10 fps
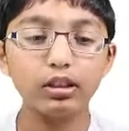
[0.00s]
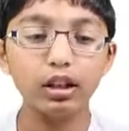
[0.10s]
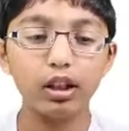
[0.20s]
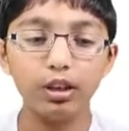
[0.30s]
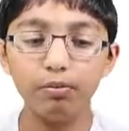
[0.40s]

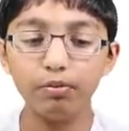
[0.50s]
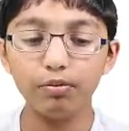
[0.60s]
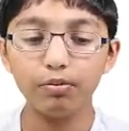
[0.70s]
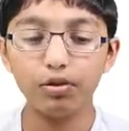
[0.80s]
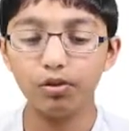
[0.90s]
Time
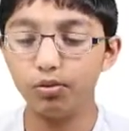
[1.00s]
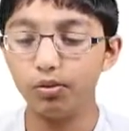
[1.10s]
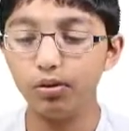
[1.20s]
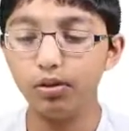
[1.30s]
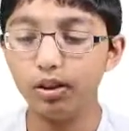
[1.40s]

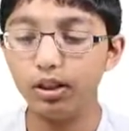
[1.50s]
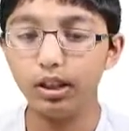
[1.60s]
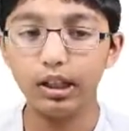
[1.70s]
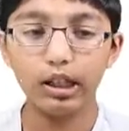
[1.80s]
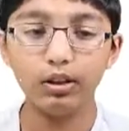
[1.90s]
2
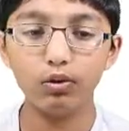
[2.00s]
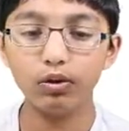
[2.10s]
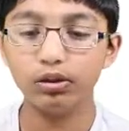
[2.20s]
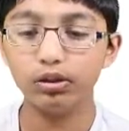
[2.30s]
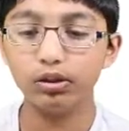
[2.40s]

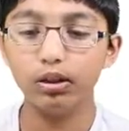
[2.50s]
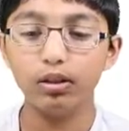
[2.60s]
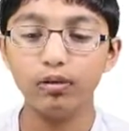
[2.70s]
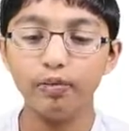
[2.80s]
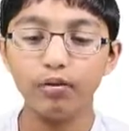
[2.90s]
equals
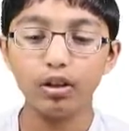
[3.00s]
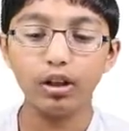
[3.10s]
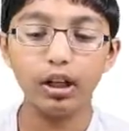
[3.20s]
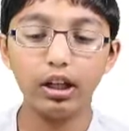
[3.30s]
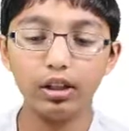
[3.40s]

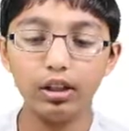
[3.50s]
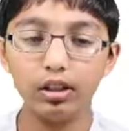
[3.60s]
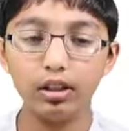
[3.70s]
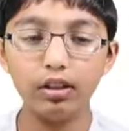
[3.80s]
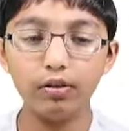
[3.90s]

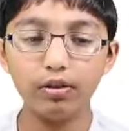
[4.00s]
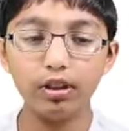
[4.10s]
integer.